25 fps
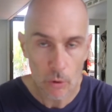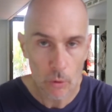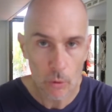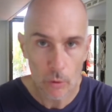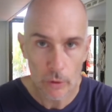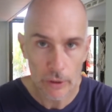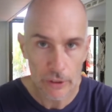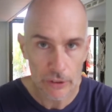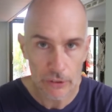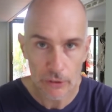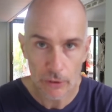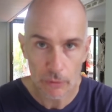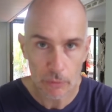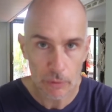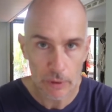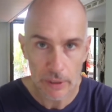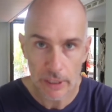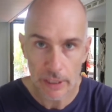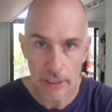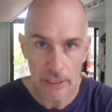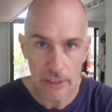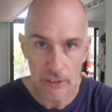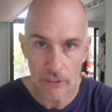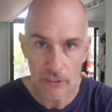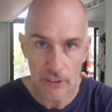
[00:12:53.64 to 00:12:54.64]
all this stuff we
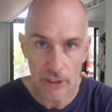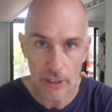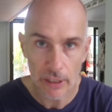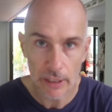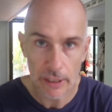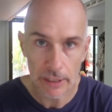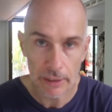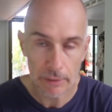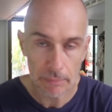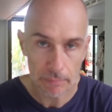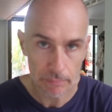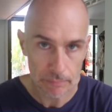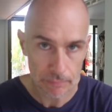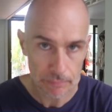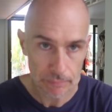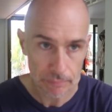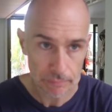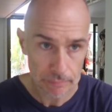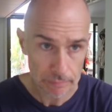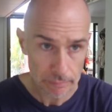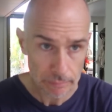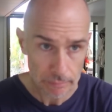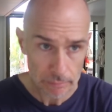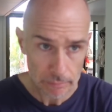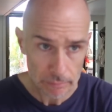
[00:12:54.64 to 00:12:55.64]
did inside,
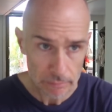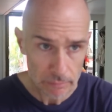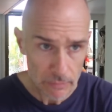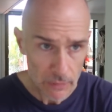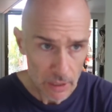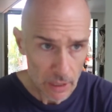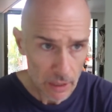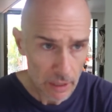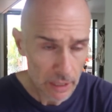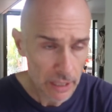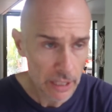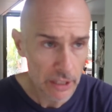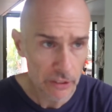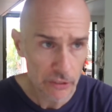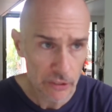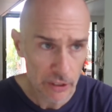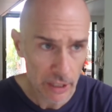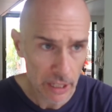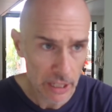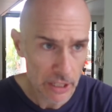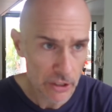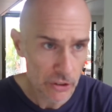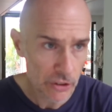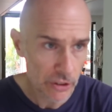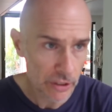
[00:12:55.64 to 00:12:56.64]

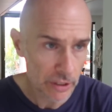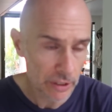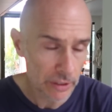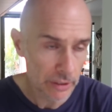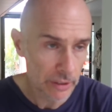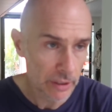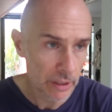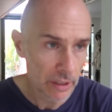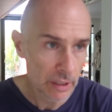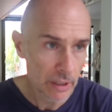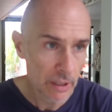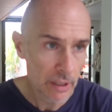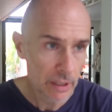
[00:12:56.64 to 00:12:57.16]
insulation,